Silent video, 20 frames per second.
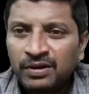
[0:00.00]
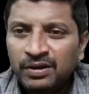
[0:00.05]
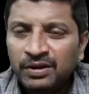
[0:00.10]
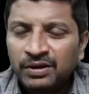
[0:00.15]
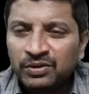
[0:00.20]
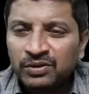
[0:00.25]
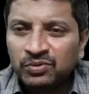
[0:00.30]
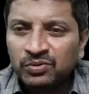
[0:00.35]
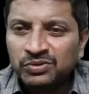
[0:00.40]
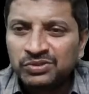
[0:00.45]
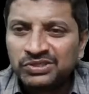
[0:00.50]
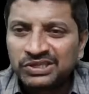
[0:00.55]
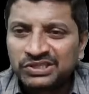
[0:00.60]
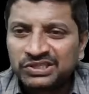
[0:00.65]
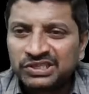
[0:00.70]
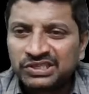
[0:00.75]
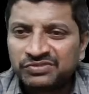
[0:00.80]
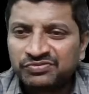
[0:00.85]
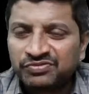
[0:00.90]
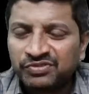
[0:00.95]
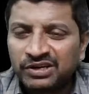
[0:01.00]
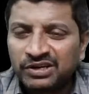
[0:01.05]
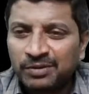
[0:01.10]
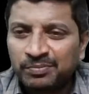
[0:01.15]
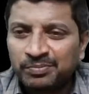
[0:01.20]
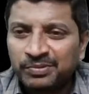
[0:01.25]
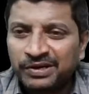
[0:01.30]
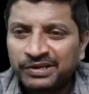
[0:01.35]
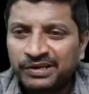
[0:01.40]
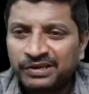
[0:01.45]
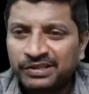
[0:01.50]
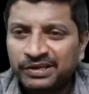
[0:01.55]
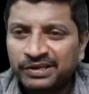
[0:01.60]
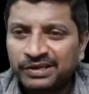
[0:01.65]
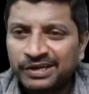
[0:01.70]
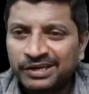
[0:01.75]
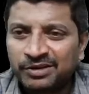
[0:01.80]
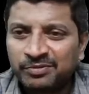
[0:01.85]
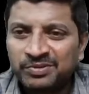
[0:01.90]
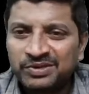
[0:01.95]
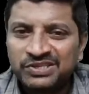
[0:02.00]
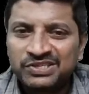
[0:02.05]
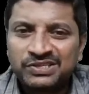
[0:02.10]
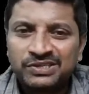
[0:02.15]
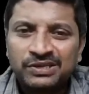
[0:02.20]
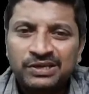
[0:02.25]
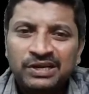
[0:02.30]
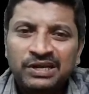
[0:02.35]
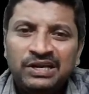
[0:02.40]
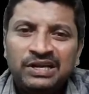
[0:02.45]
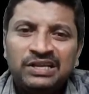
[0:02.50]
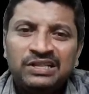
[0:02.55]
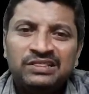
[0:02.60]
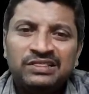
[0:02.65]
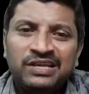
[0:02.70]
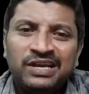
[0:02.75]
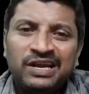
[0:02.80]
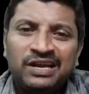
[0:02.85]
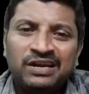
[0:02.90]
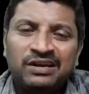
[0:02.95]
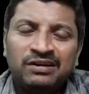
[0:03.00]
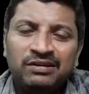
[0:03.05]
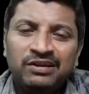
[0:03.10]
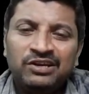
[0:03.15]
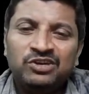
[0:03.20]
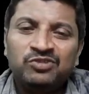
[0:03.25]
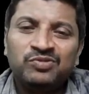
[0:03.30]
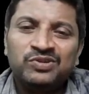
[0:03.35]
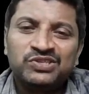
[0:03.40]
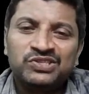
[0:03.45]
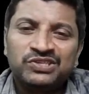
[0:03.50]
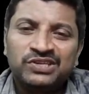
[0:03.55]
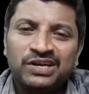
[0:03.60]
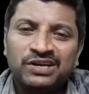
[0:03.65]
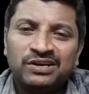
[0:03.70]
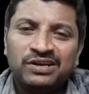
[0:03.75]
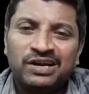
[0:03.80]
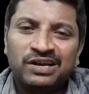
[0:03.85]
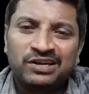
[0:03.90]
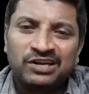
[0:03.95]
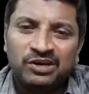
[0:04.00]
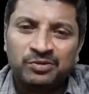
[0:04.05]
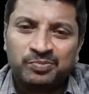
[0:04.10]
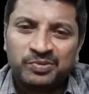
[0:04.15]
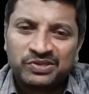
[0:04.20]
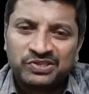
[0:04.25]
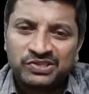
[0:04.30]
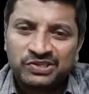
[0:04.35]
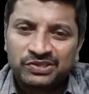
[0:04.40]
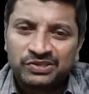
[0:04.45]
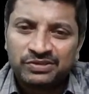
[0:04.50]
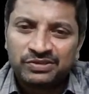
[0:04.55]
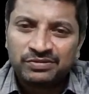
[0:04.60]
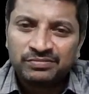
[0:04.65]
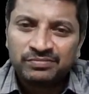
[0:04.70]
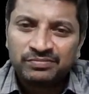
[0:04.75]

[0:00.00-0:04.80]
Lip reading: You successfully updated the database, then it was done 100%.